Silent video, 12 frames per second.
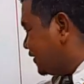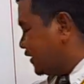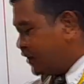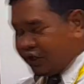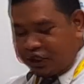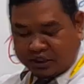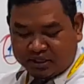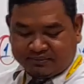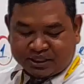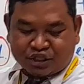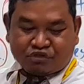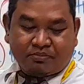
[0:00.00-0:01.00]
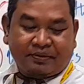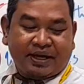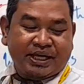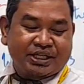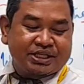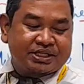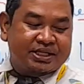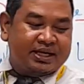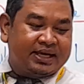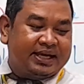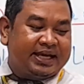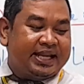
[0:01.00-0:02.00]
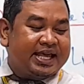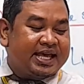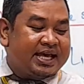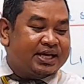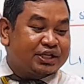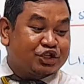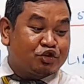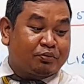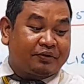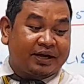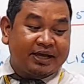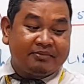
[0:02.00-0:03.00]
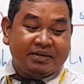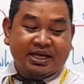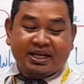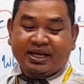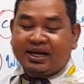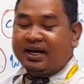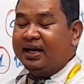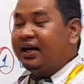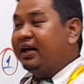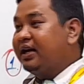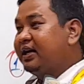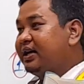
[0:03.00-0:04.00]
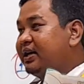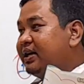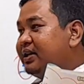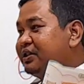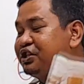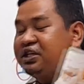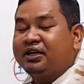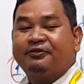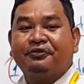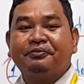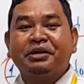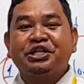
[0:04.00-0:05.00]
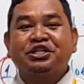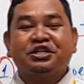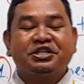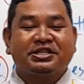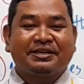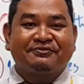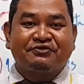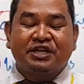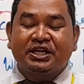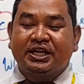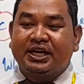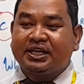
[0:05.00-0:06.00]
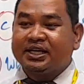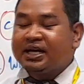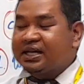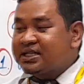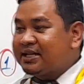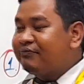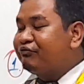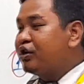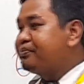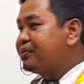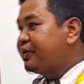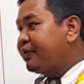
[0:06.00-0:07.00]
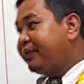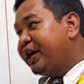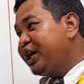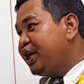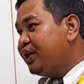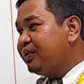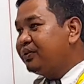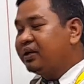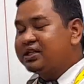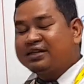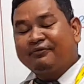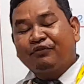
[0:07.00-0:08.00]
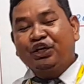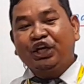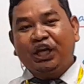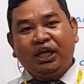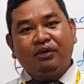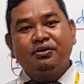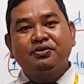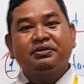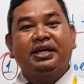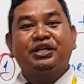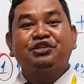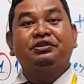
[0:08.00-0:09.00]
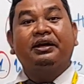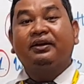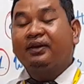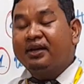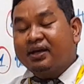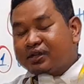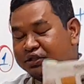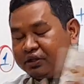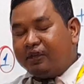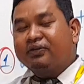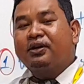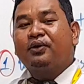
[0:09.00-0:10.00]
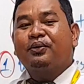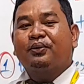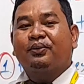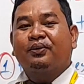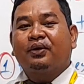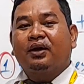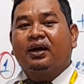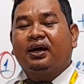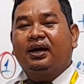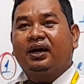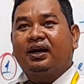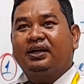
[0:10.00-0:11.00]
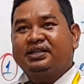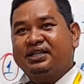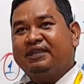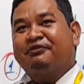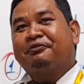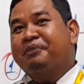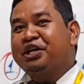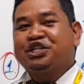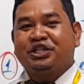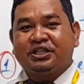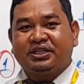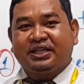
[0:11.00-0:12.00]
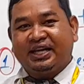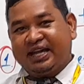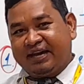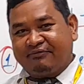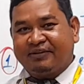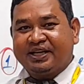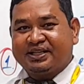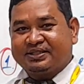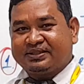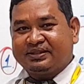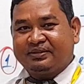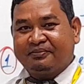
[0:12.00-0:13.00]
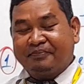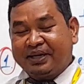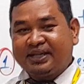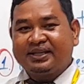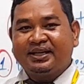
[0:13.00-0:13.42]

Do you know the word surprise? In here, surprise means the information is something that someone provide you, or someone give you that you don't know the information in advance. But